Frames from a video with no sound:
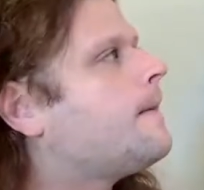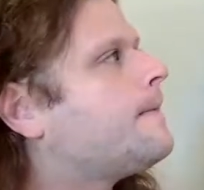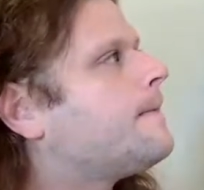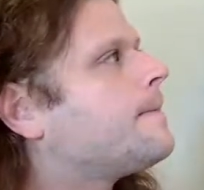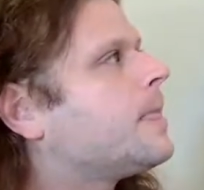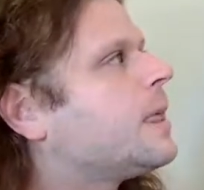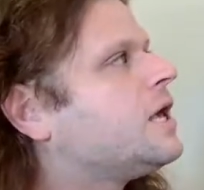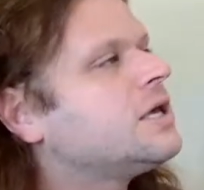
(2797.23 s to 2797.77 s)

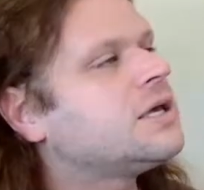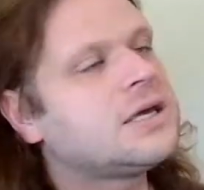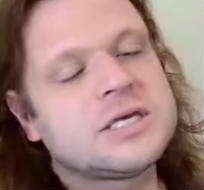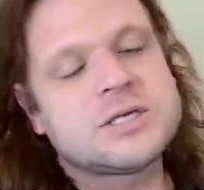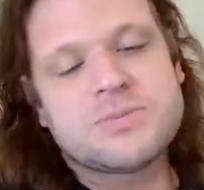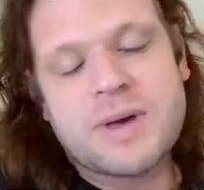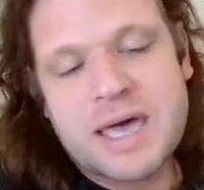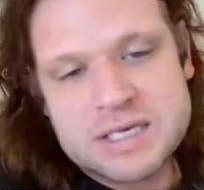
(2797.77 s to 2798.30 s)
his
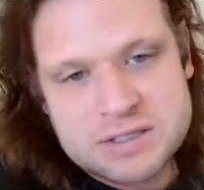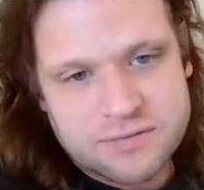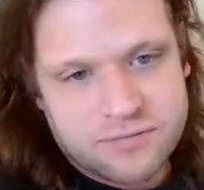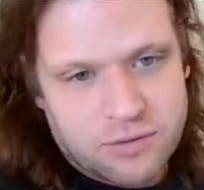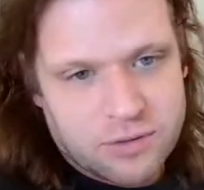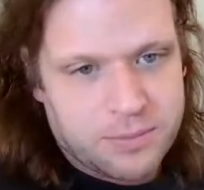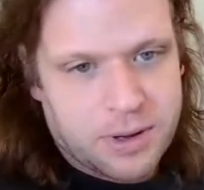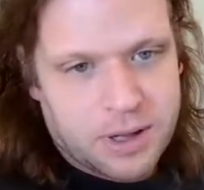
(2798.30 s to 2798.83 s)
massive
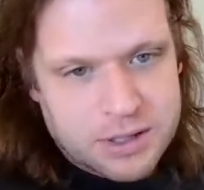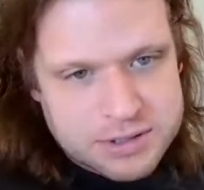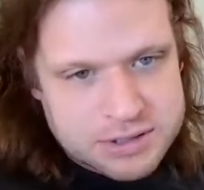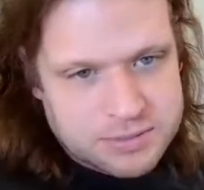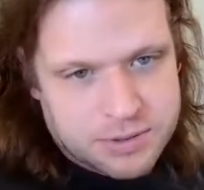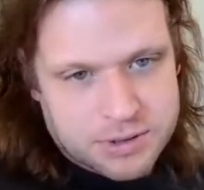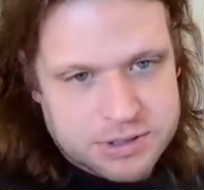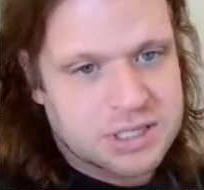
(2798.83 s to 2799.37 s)
foreign policy
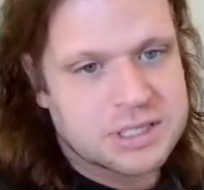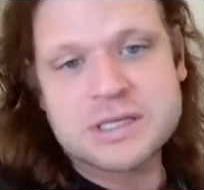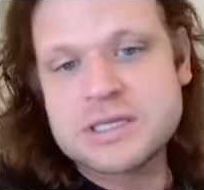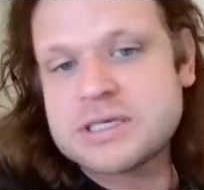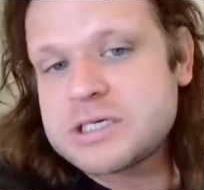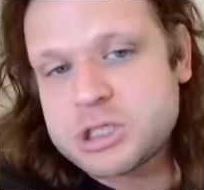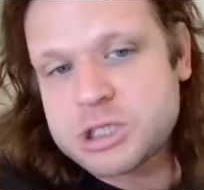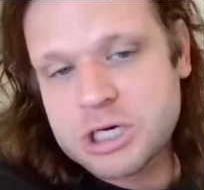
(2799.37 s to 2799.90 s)
push, and this
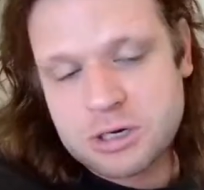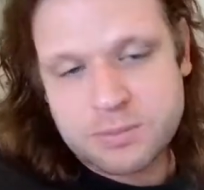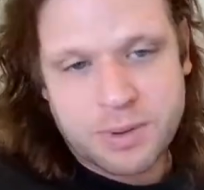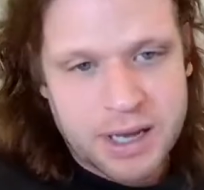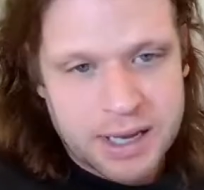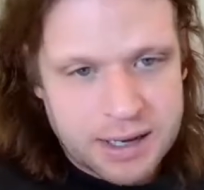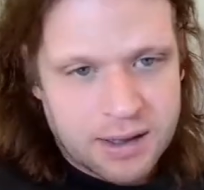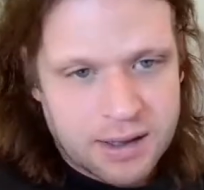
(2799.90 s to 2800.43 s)
is shared
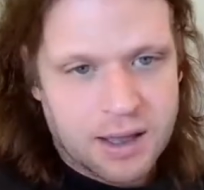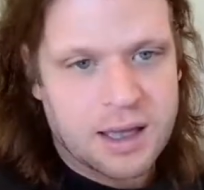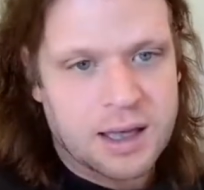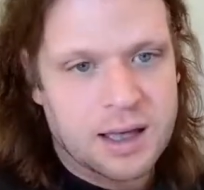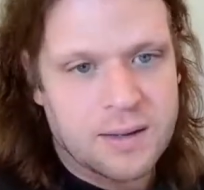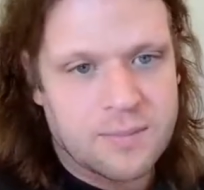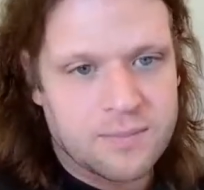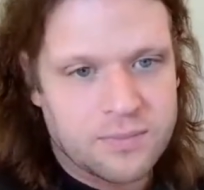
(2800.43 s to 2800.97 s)
by
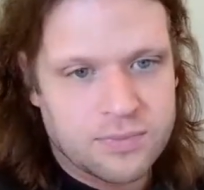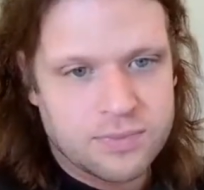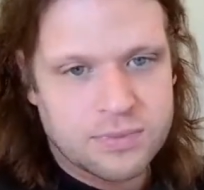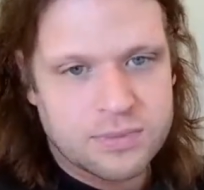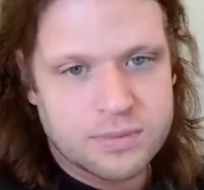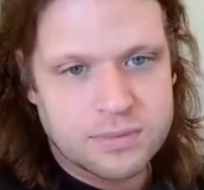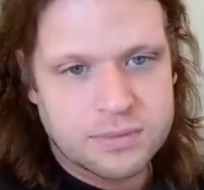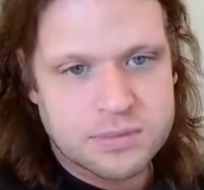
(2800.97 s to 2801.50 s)

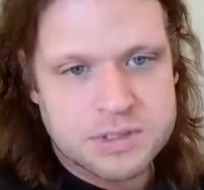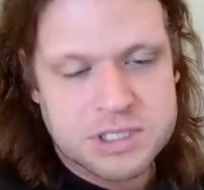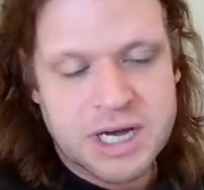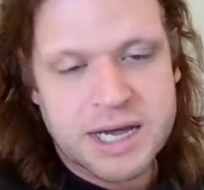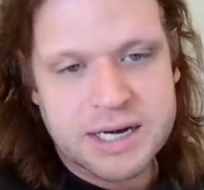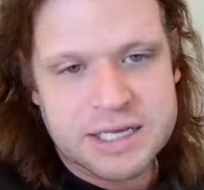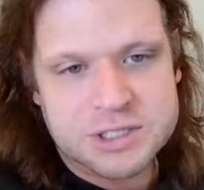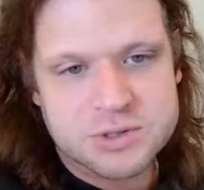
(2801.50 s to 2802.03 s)

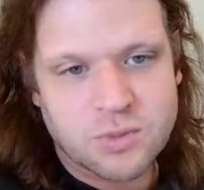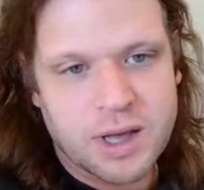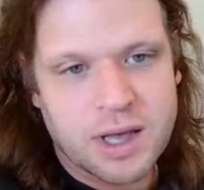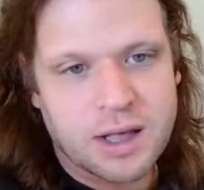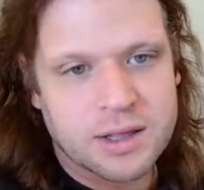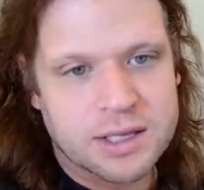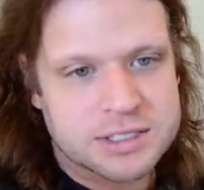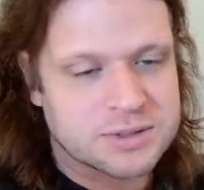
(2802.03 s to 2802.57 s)
China as
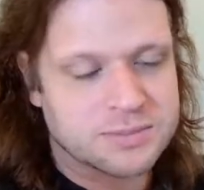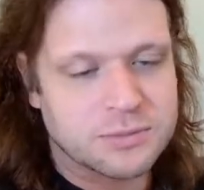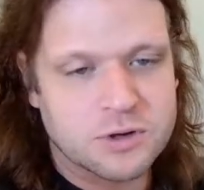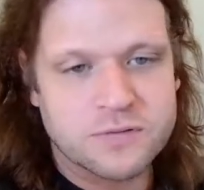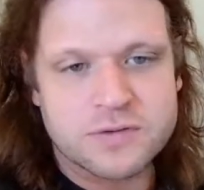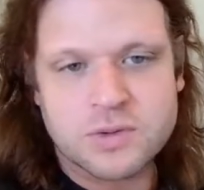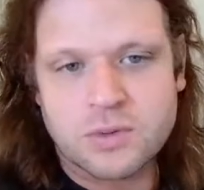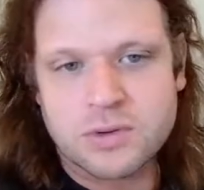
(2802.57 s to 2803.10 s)
well, is a
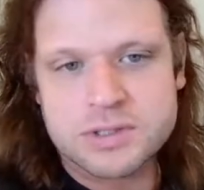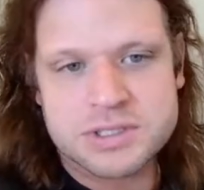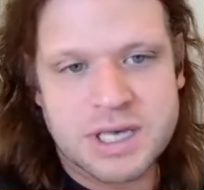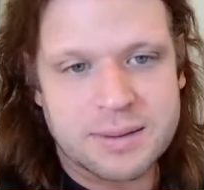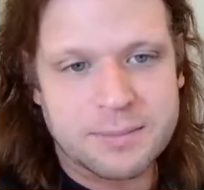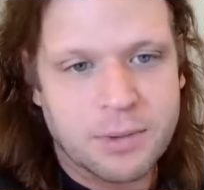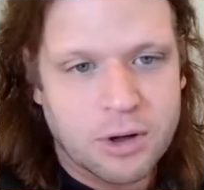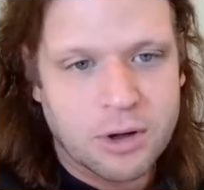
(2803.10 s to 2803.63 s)
move towards a
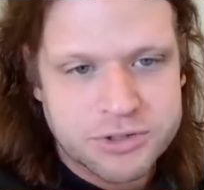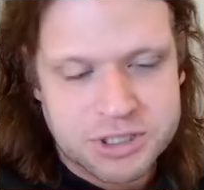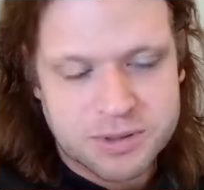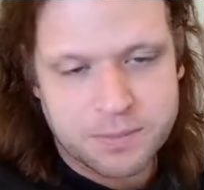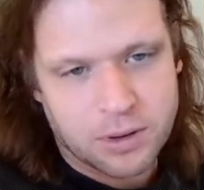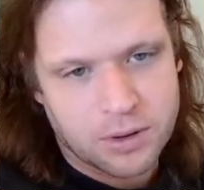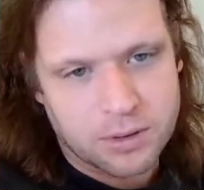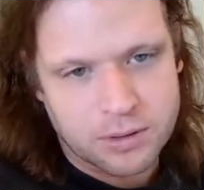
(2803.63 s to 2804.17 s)

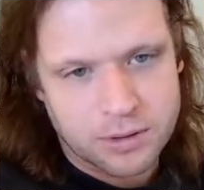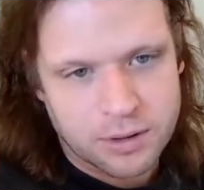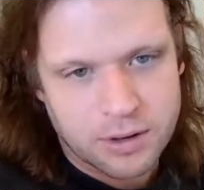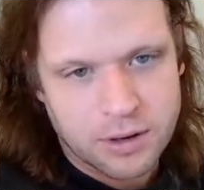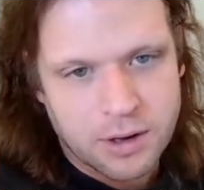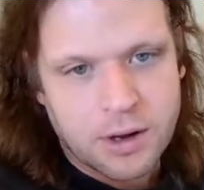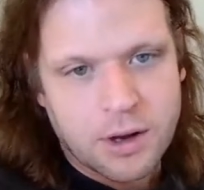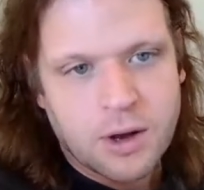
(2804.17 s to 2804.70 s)
multipolar
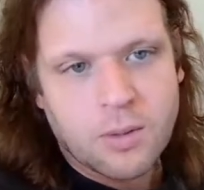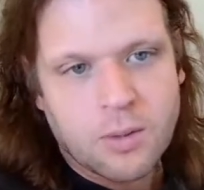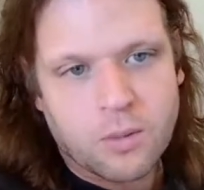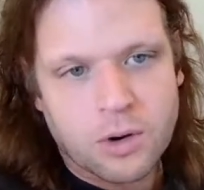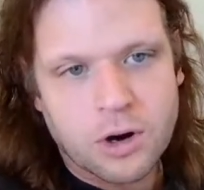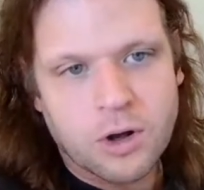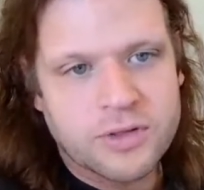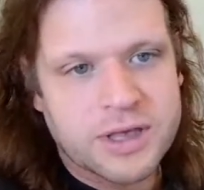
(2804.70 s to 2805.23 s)

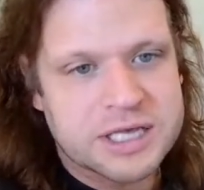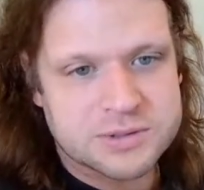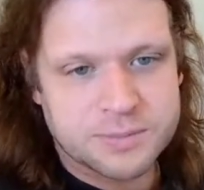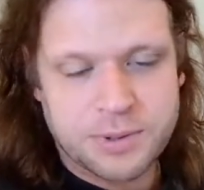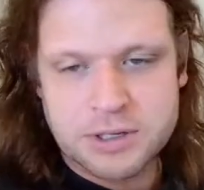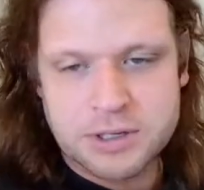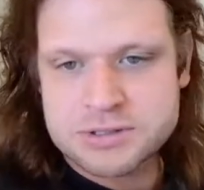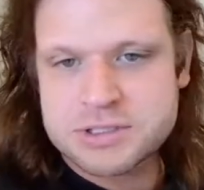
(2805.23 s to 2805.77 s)
world as
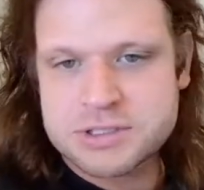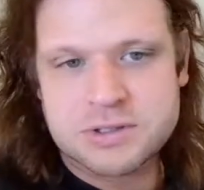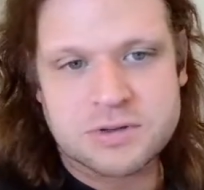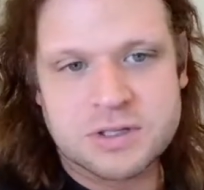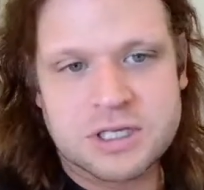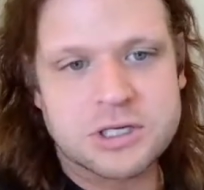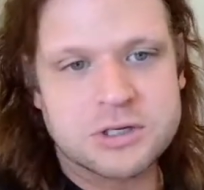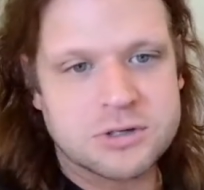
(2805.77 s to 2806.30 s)
opposed to
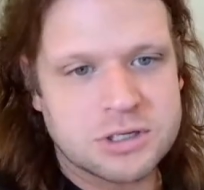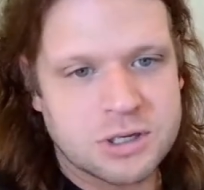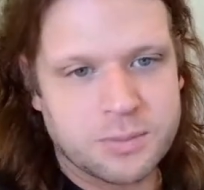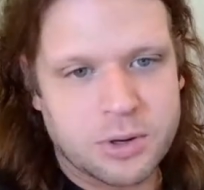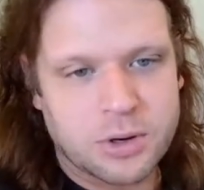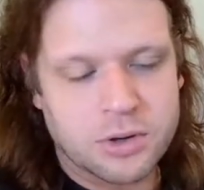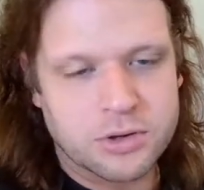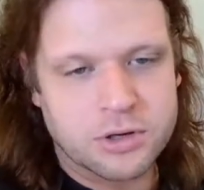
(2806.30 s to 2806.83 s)
the
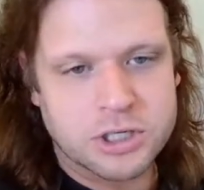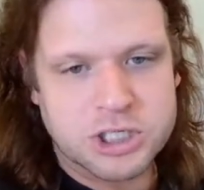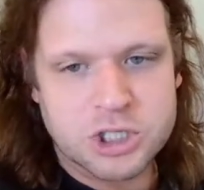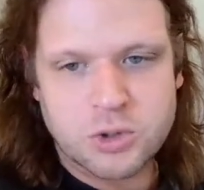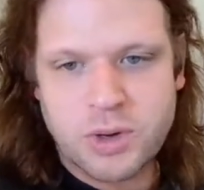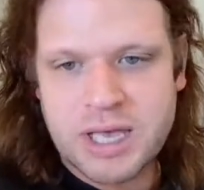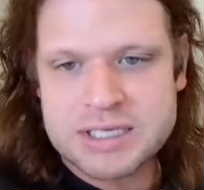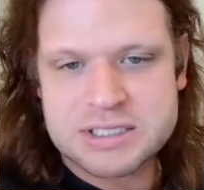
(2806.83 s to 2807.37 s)
unipolar
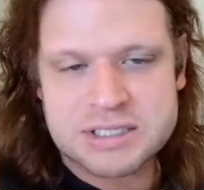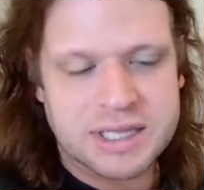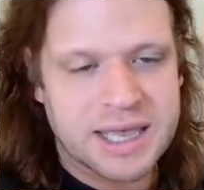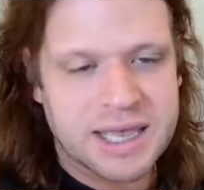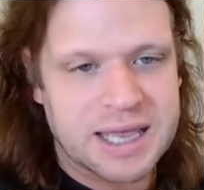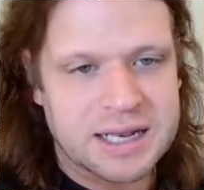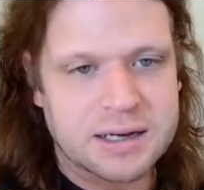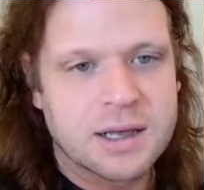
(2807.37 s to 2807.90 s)

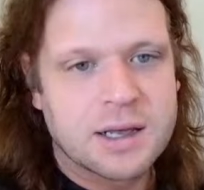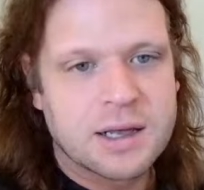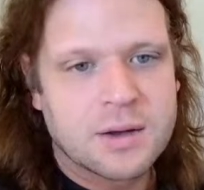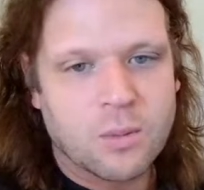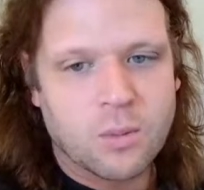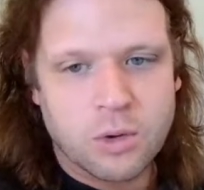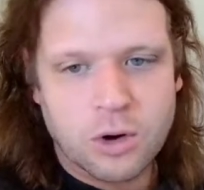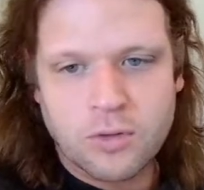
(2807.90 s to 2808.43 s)
US-led
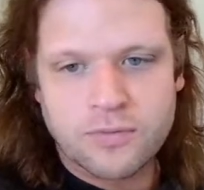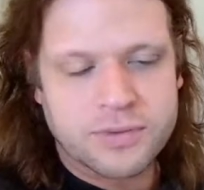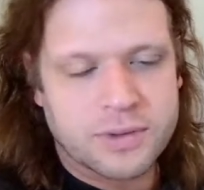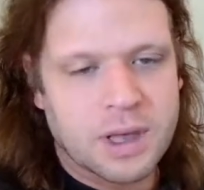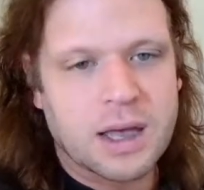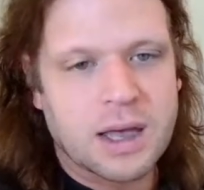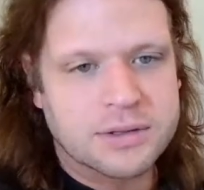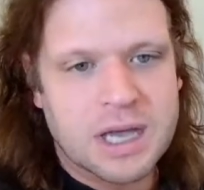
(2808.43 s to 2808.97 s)
world
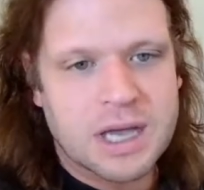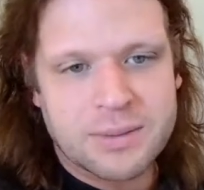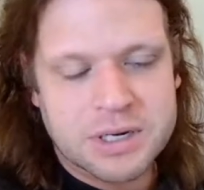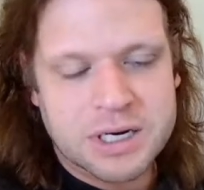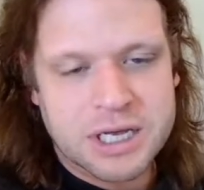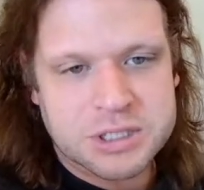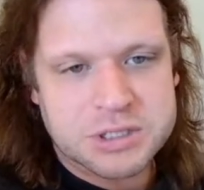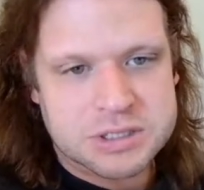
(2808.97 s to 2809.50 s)

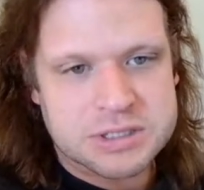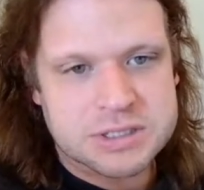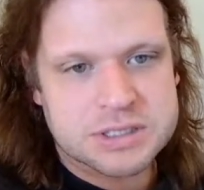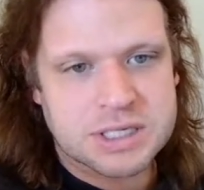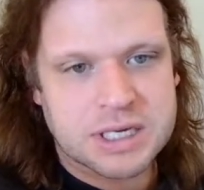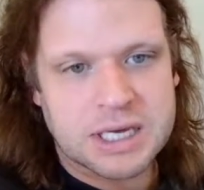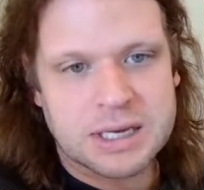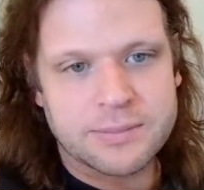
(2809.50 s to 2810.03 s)
domination
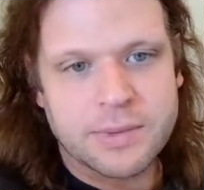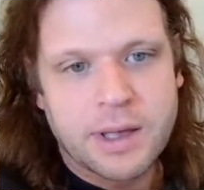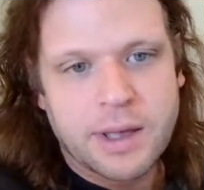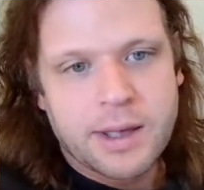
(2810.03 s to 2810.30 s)
scheme.